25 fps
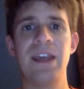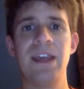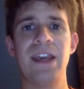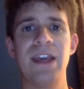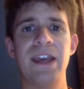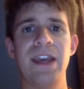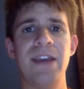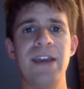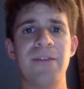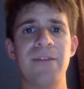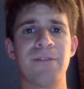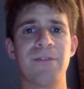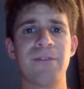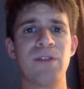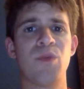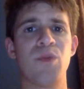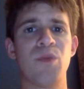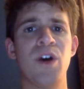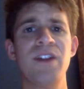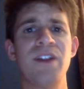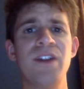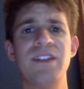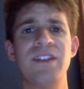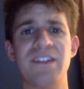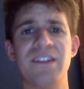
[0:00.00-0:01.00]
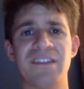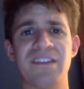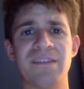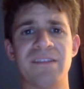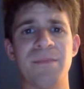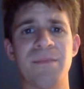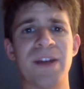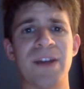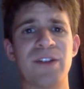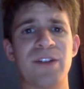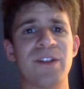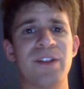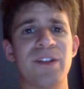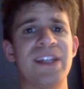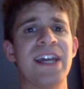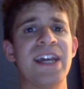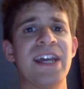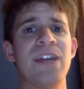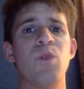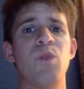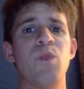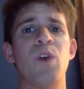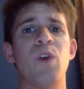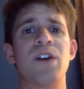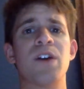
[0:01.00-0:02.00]
Hey everyone, this is Michael again,
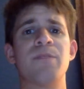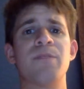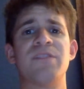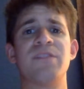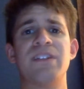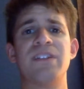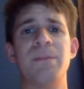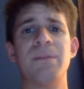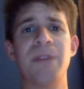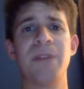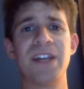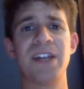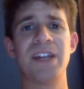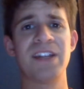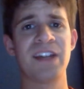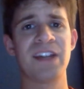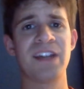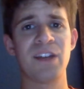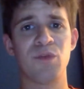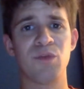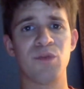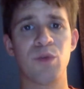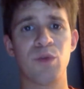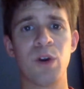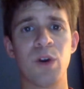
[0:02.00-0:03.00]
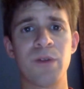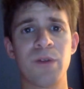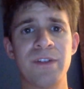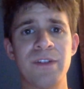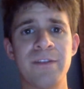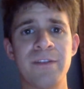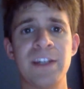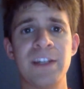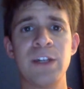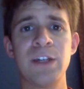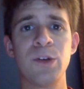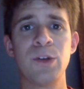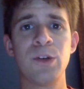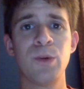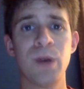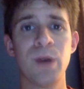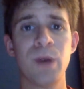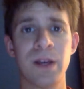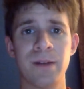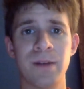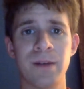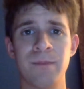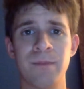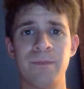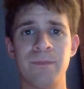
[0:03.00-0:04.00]
and welcome to the Monday Night Raw review.
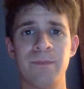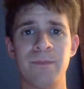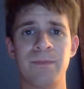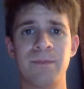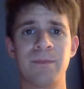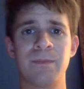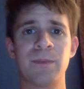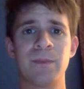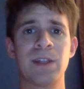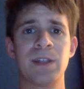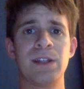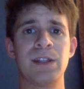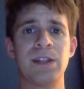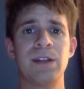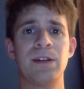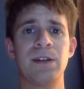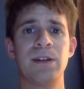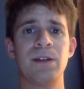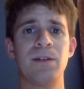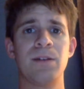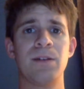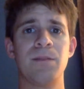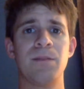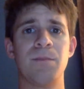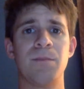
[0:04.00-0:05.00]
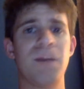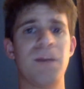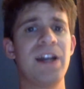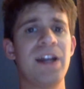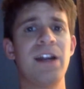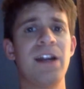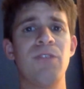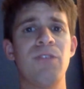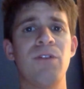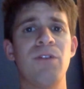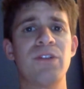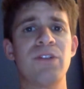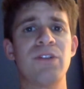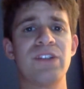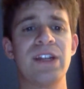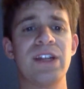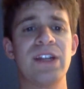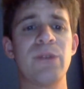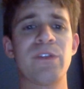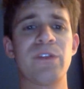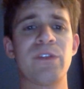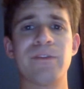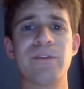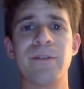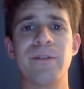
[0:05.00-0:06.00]
Monday Night Raw tonight
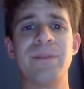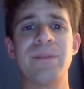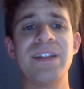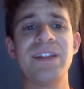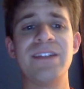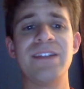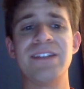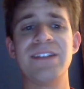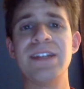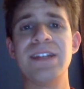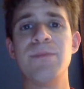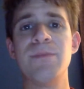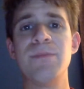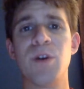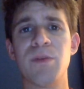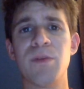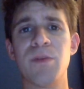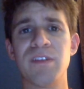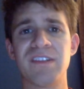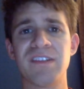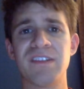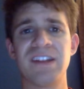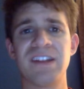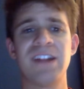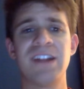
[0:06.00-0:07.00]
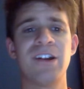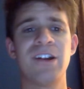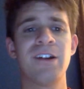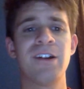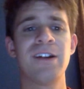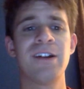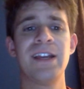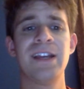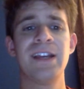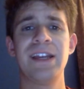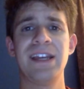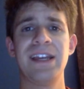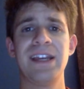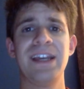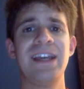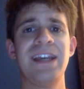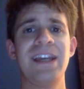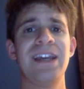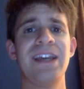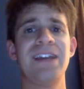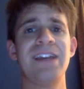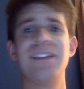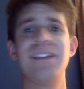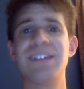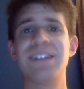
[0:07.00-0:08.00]
was from the T-Mobile Center
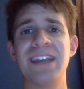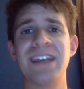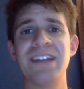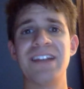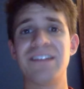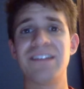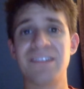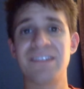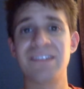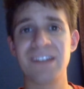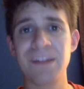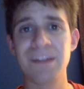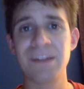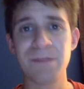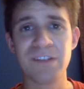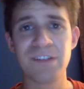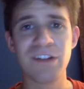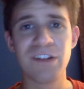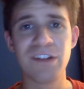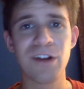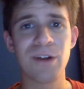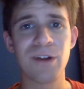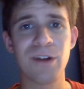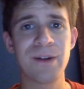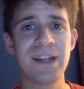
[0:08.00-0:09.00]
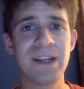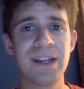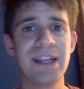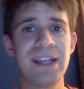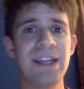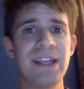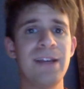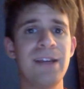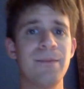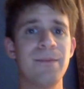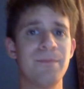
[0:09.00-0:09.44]
in Kansas City, Missouri.